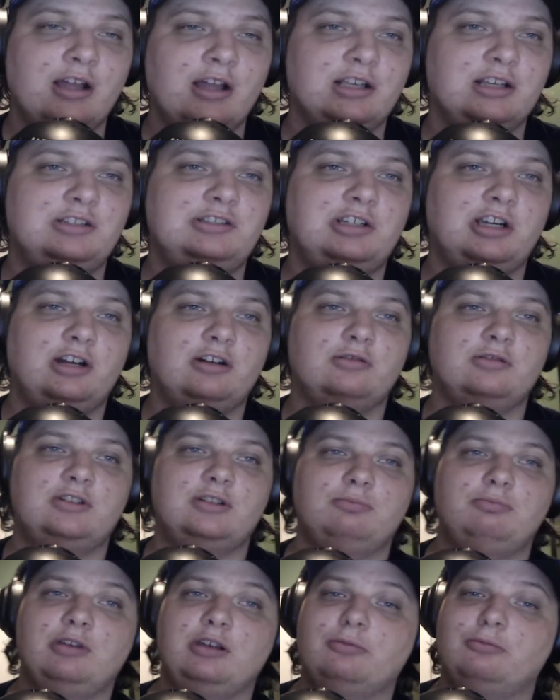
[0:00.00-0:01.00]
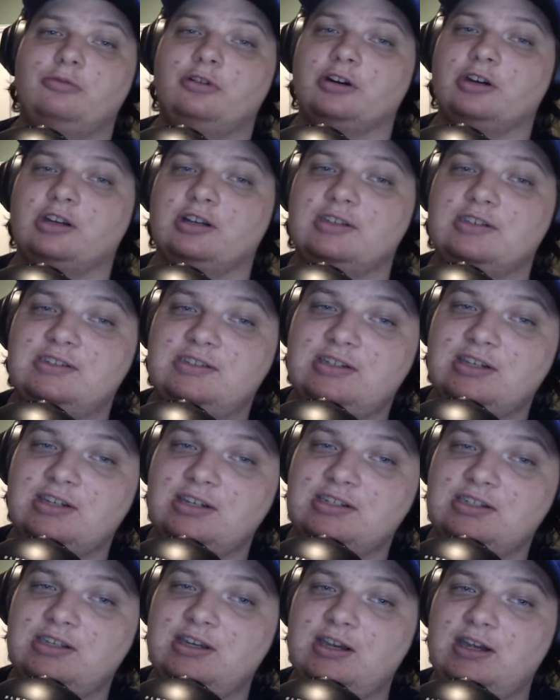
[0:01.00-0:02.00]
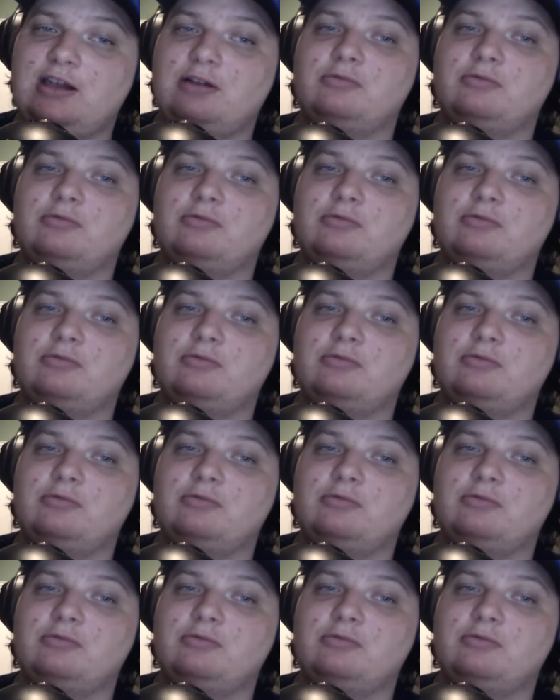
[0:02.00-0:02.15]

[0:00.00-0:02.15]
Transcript: the channel to be more consistent.